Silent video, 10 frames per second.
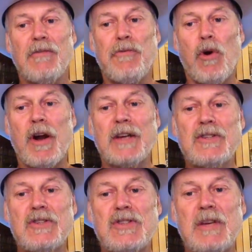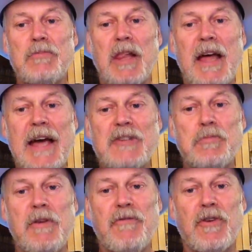the 4Xs seem to
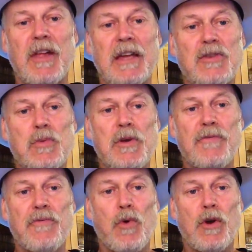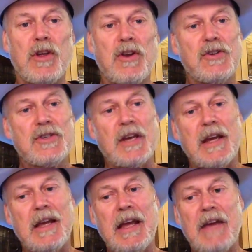last me for like three or four years.
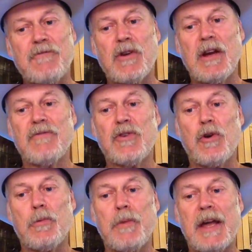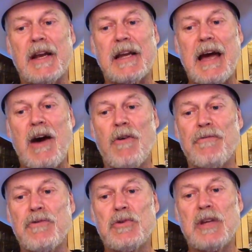I, after I've thrown them at a cow a
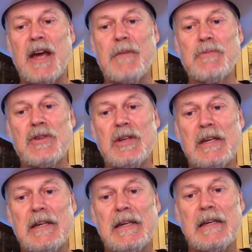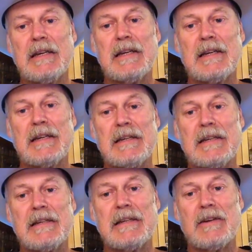few times
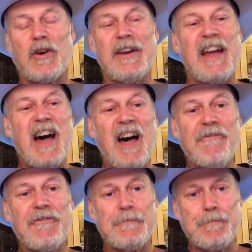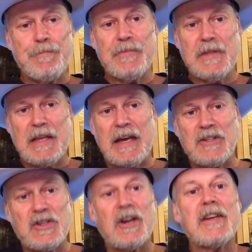or enough, I
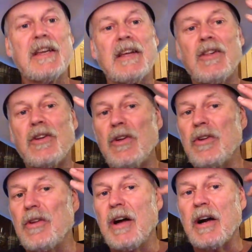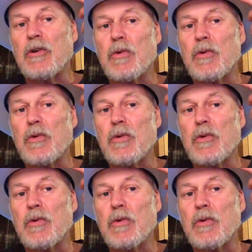start getting a little a